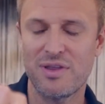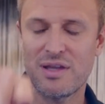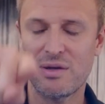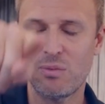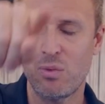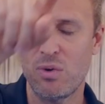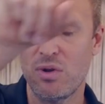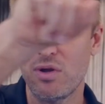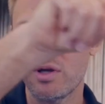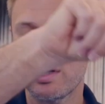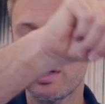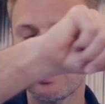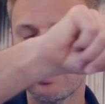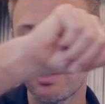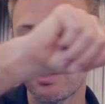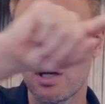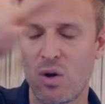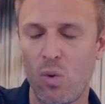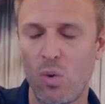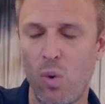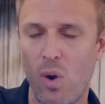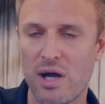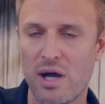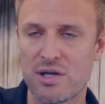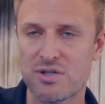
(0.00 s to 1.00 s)
look at the
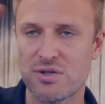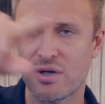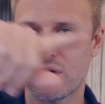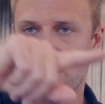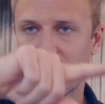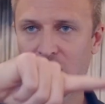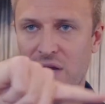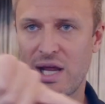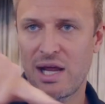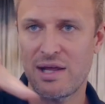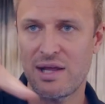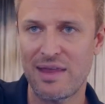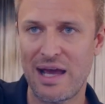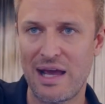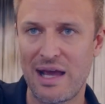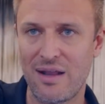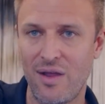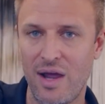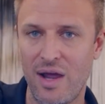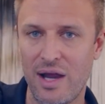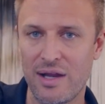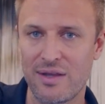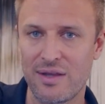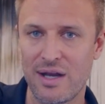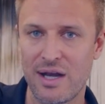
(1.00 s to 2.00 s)
quadrant, okay? That
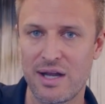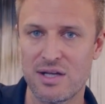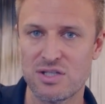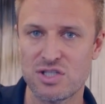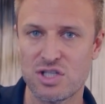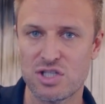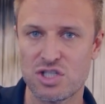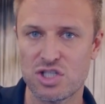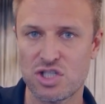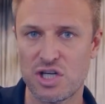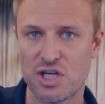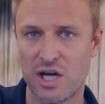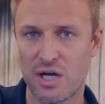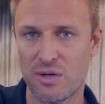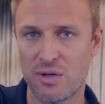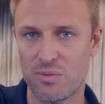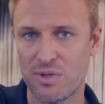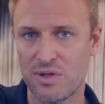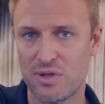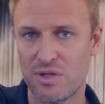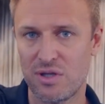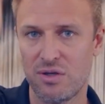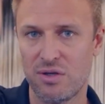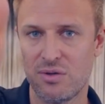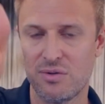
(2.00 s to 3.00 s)
line that I just shared
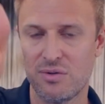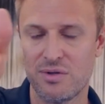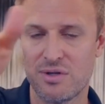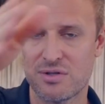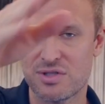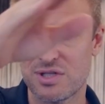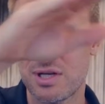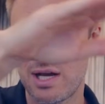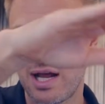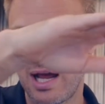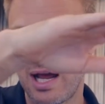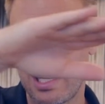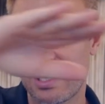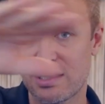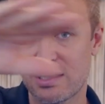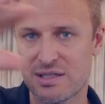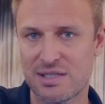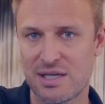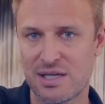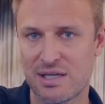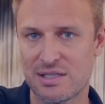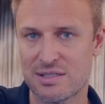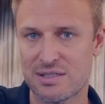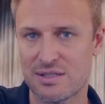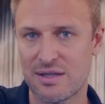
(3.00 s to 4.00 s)
with you, there's an
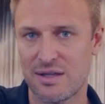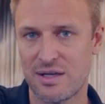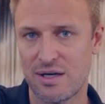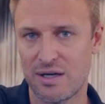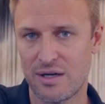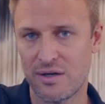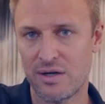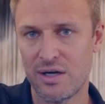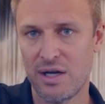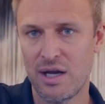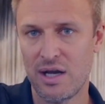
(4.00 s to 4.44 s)
axis there,